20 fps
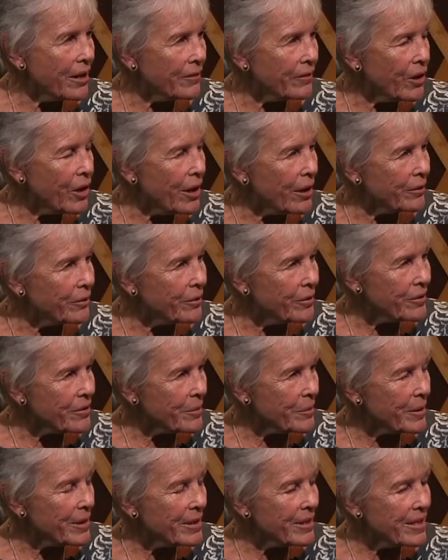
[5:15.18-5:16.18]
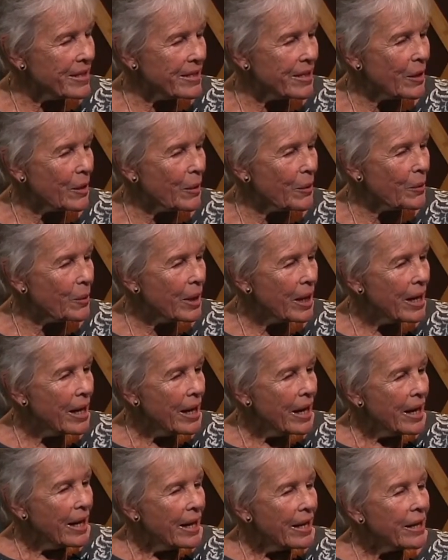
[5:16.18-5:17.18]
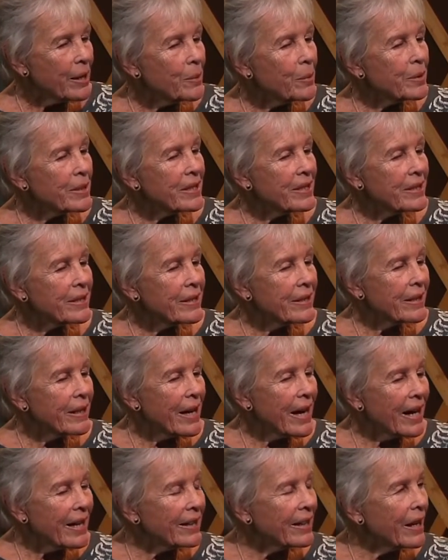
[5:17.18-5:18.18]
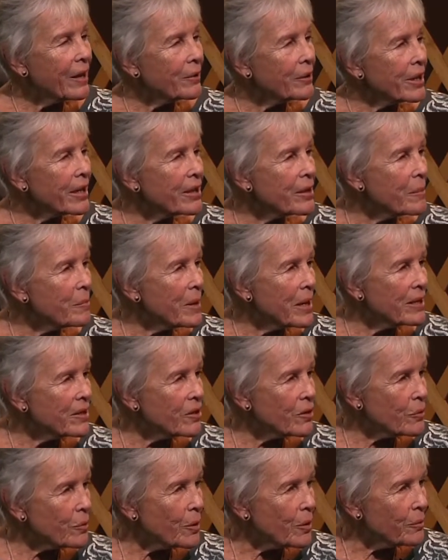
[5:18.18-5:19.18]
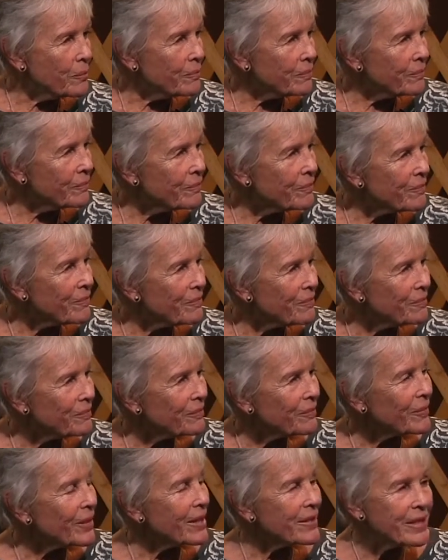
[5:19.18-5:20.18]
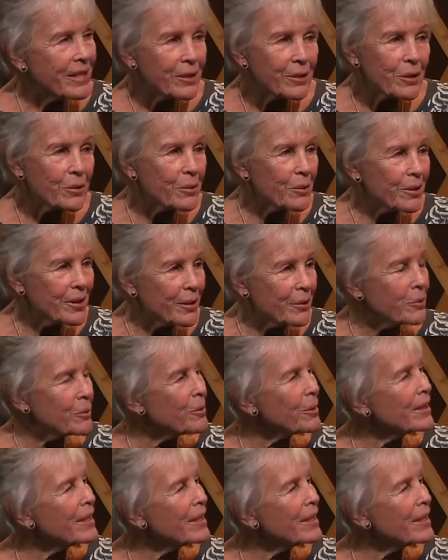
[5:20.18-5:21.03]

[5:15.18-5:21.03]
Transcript: of congressmen, so he would hang out in the men's room because he knew sooner or